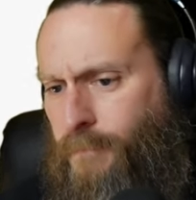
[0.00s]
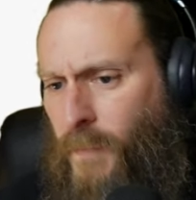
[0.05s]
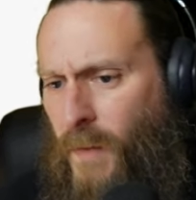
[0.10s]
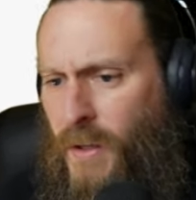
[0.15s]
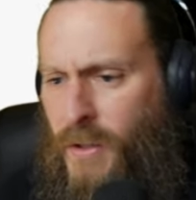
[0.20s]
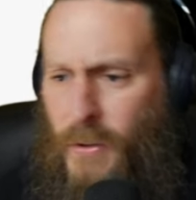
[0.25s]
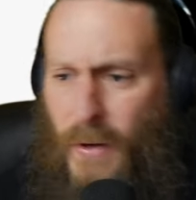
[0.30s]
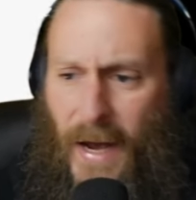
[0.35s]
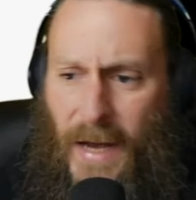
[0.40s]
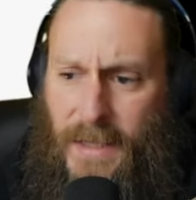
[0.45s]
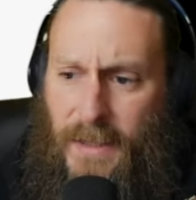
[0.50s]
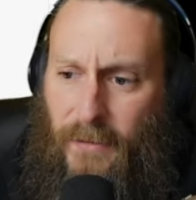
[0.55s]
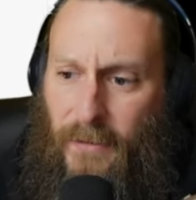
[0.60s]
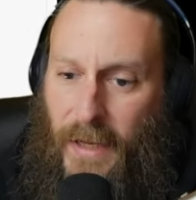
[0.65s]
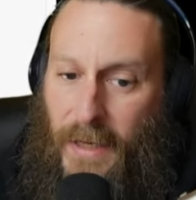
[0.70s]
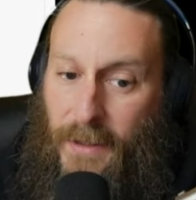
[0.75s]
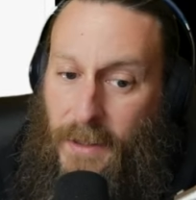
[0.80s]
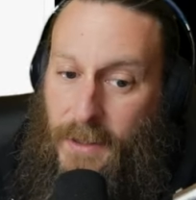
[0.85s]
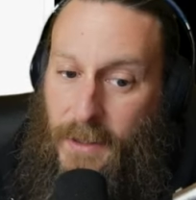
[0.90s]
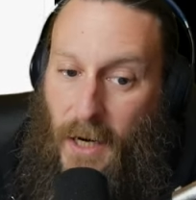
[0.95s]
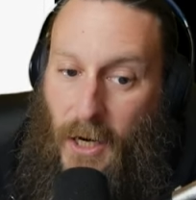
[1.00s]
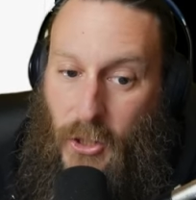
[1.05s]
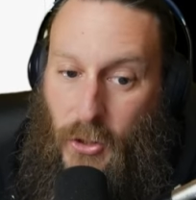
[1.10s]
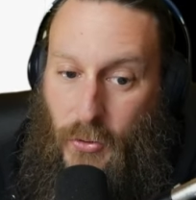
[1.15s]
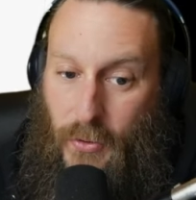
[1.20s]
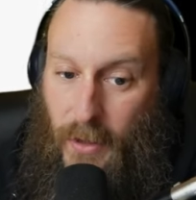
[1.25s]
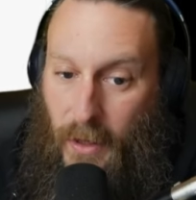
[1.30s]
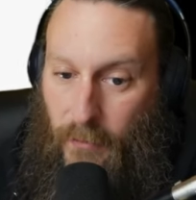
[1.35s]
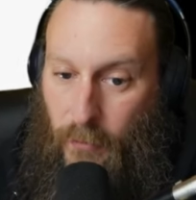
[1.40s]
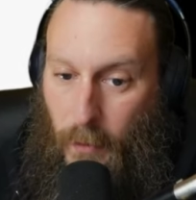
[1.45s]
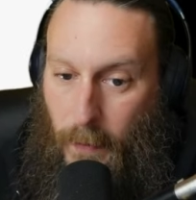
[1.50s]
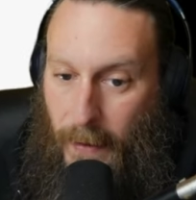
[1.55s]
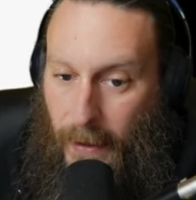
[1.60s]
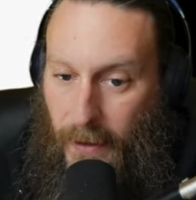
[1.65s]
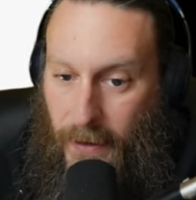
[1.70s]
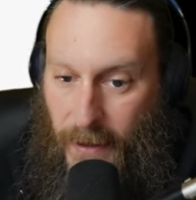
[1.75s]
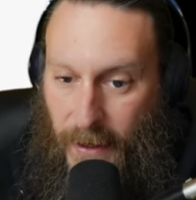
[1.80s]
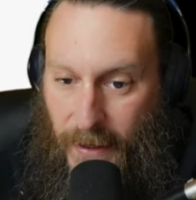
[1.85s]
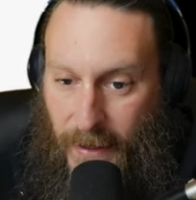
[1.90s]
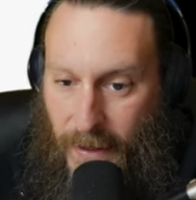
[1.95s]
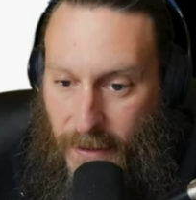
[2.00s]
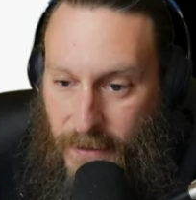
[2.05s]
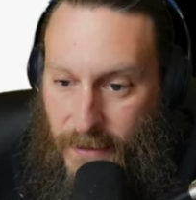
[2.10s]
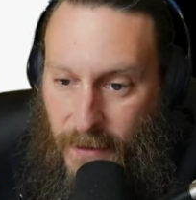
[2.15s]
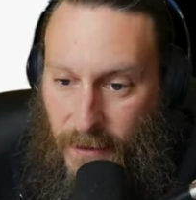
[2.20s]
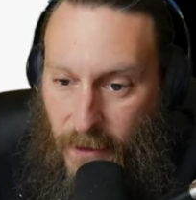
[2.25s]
So as of late, the doctrine of rebelling against the